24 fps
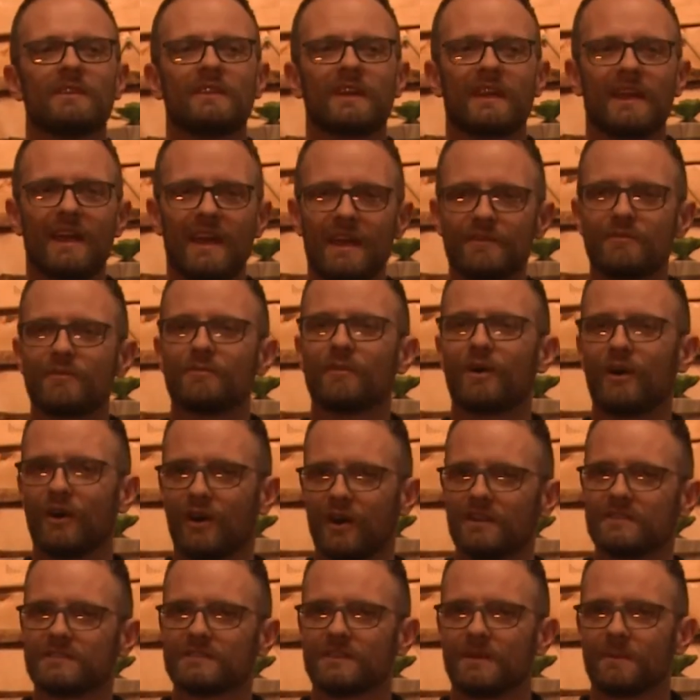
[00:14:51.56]
that I have in my
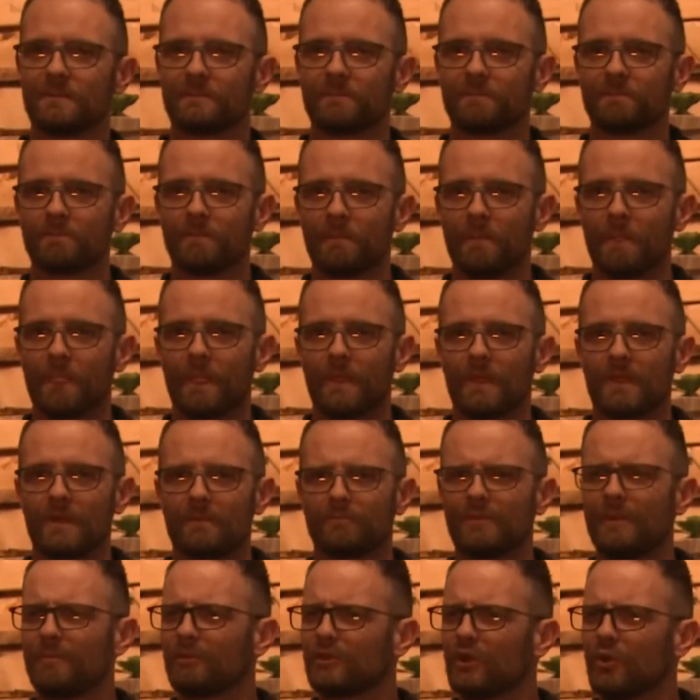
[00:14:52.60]
heart.
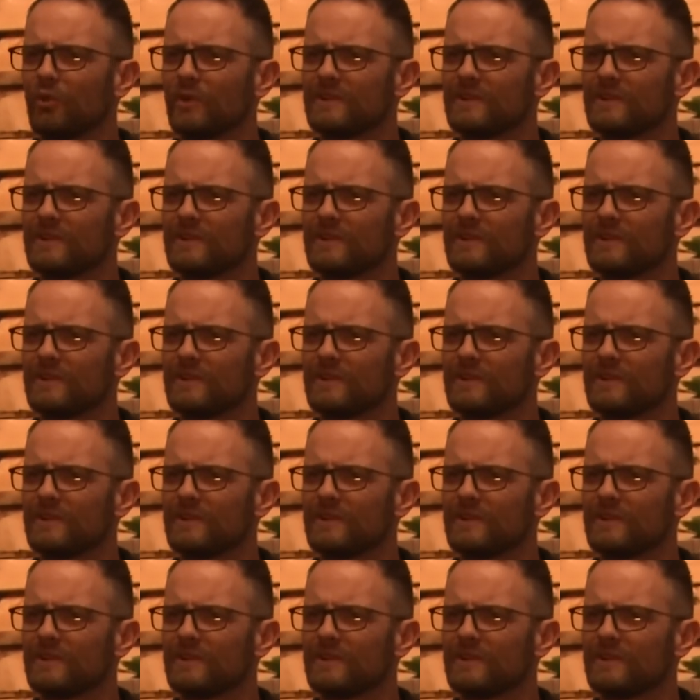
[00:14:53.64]
People don't